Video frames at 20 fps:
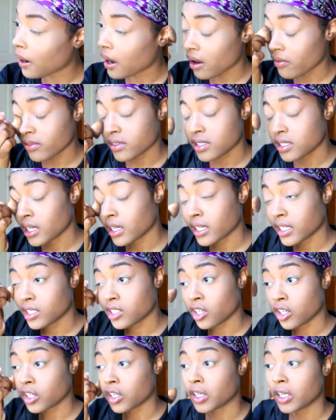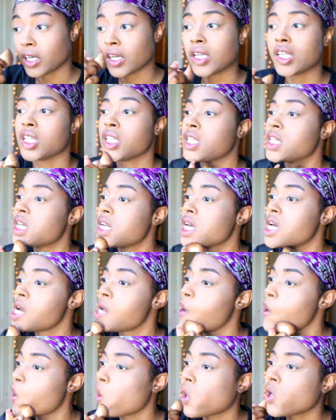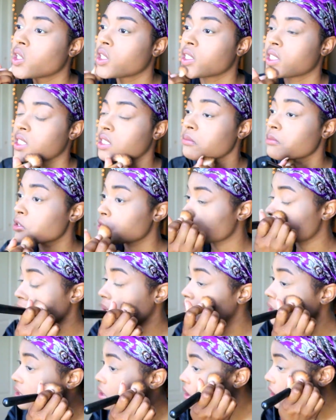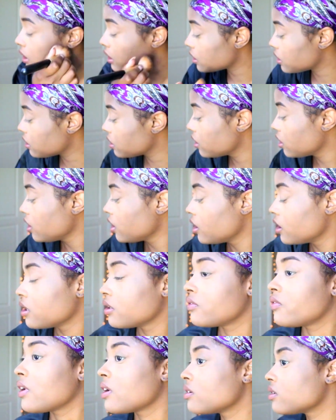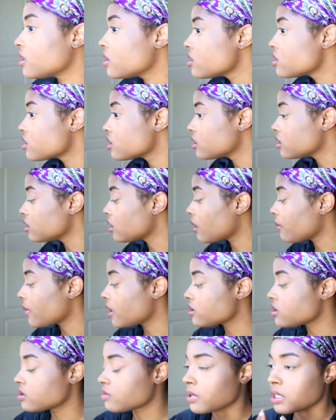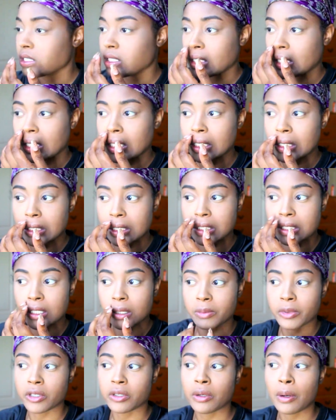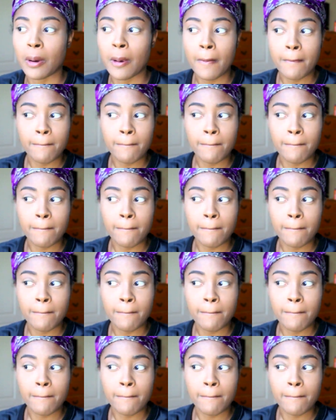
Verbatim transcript: obviously i get darker in the summer so I need to get a foundation that matches my skin in the summer.